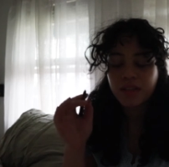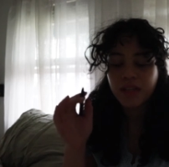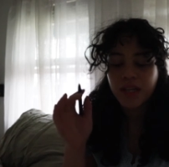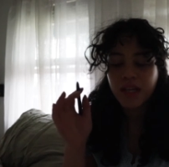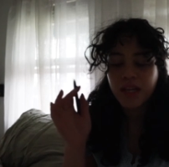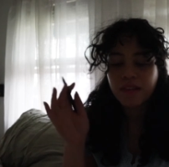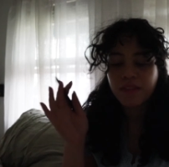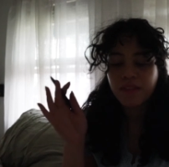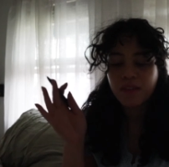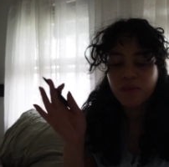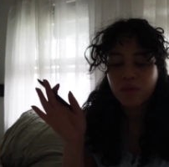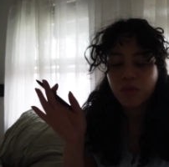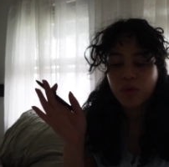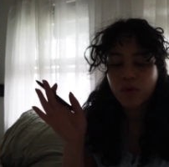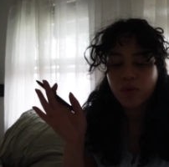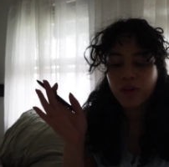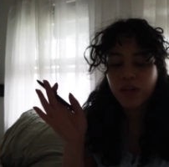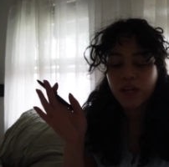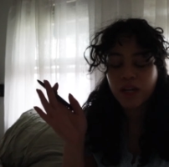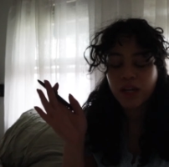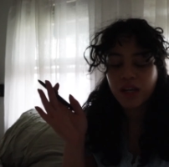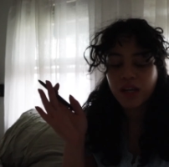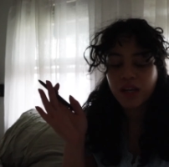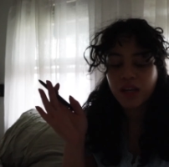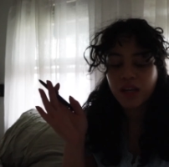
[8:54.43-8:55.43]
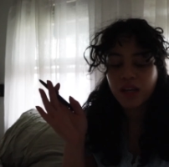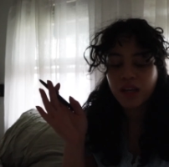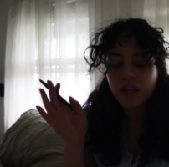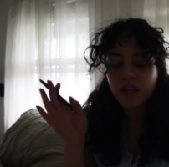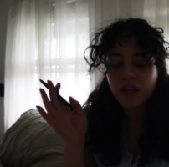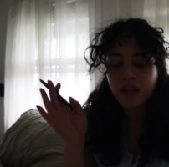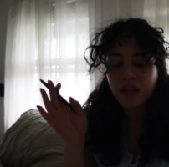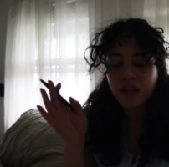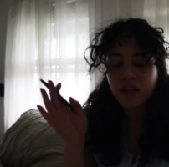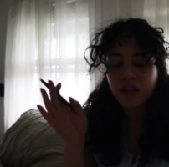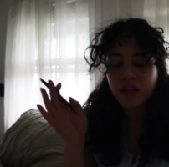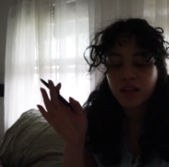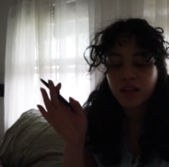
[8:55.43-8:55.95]
in the morning
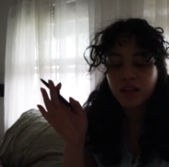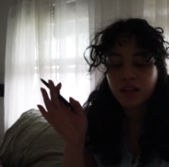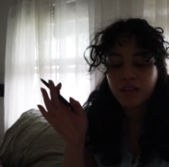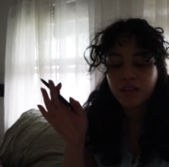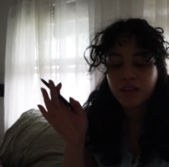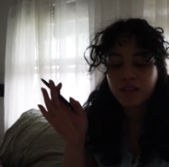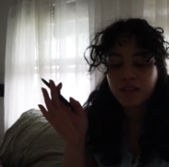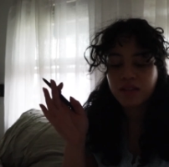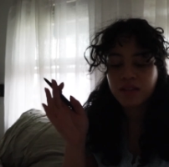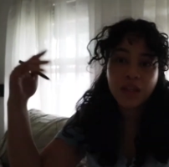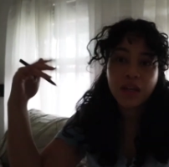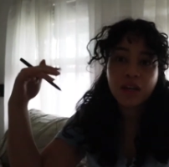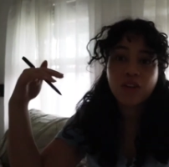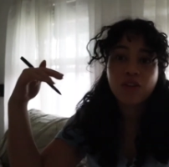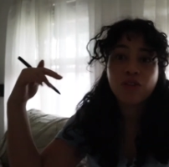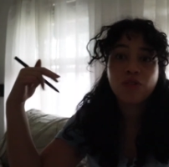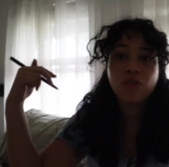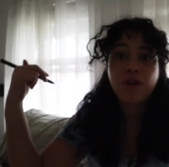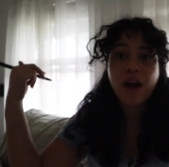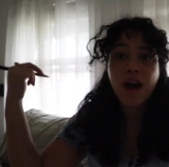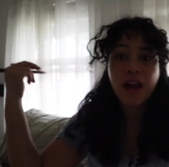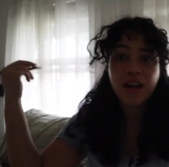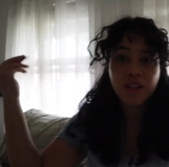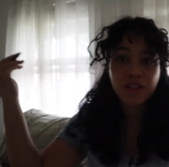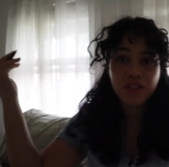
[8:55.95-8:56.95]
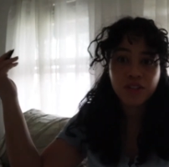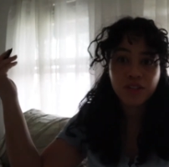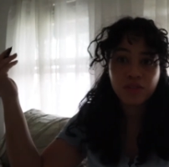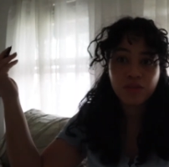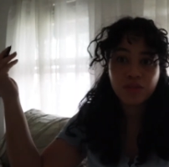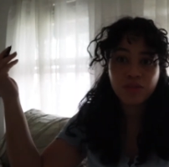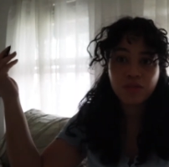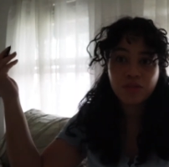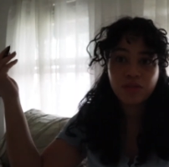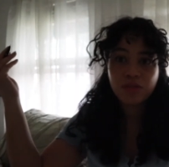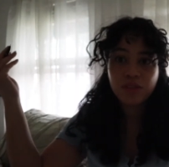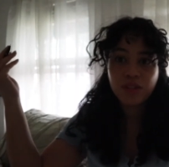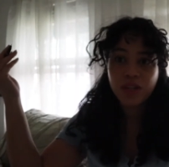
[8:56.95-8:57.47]
is
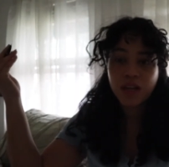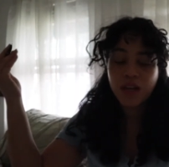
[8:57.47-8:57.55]
gratitude.